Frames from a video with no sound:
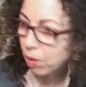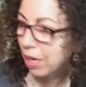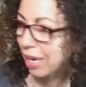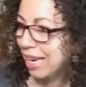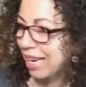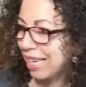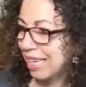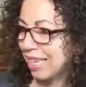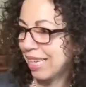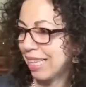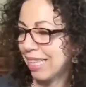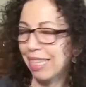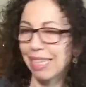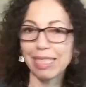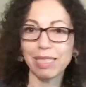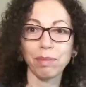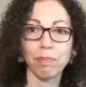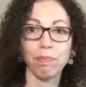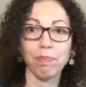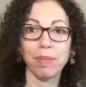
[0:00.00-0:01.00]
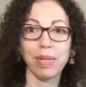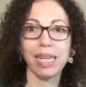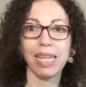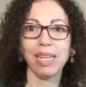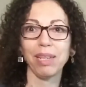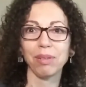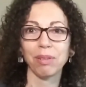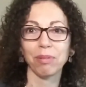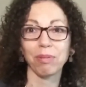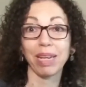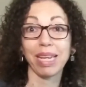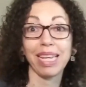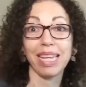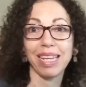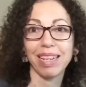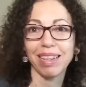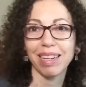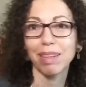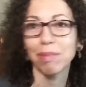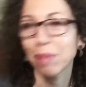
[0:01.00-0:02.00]
and there's a pillow right
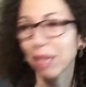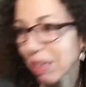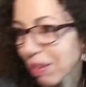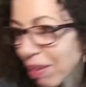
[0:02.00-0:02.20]
here. Let me grab